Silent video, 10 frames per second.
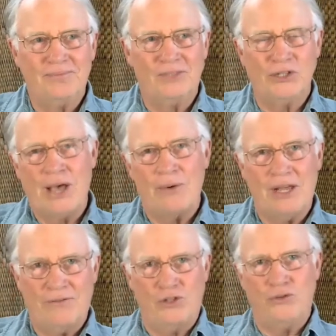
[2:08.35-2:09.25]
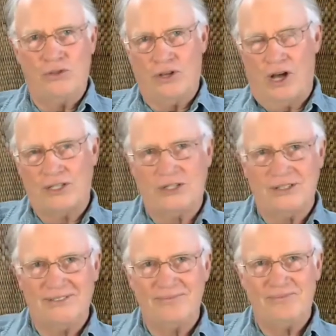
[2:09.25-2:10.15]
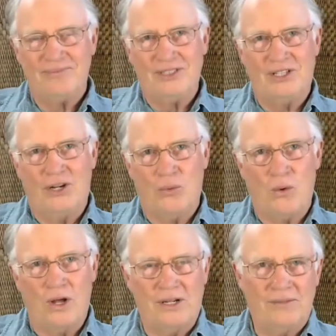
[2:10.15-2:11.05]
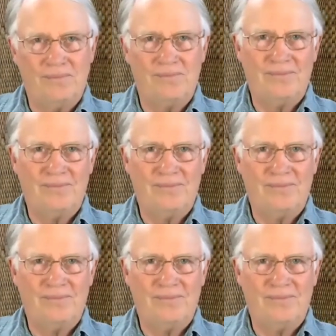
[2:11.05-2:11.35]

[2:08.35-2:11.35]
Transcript: So now we have two thoughts, one